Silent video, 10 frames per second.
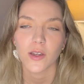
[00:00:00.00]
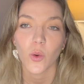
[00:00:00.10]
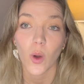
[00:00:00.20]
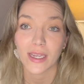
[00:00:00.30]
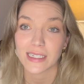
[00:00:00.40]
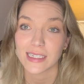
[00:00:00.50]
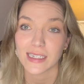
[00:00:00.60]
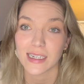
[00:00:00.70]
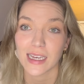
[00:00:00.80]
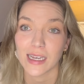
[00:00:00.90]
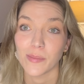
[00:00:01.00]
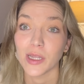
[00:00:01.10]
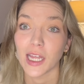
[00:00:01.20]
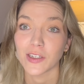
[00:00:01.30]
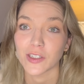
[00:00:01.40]
Quite a
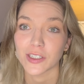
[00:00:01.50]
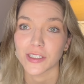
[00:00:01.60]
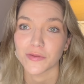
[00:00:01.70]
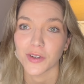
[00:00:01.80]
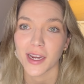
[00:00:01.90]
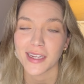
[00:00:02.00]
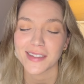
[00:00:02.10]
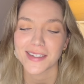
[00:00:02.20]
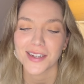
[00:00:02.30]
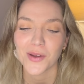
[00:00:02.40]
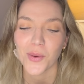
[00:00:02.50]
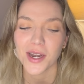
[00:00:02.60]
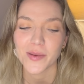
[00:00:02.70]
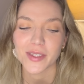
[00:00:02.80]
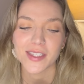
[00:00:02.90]
blunder, right?
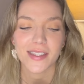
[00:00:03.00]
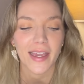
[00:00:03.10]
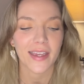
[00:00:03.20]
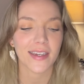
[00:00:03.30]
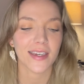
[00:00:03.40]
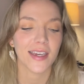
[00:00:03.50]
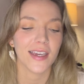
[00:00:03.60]
Quite a mistake.